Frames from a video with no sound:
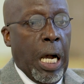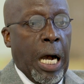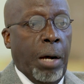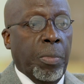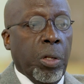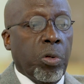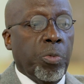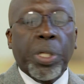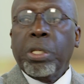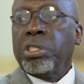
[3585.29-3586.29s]
a little
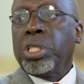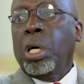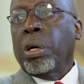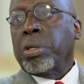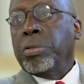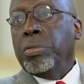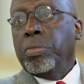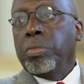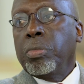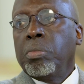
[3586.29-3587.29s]
bit disheartened
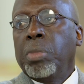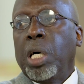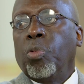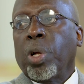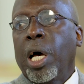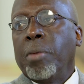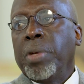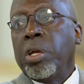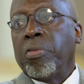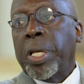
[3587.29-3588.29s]
by what I'm
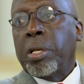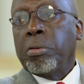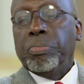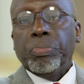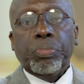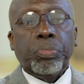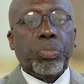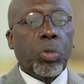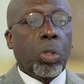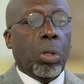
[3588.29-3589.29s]
hearing
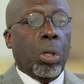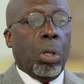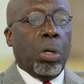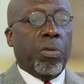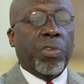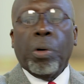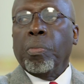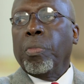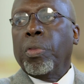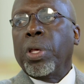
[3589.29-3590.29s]

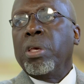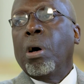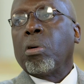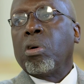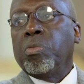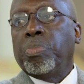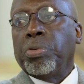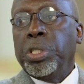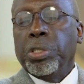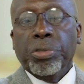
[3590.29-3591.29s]
from the younger
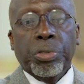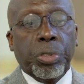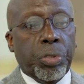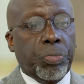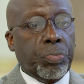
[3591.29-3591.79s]
preachers.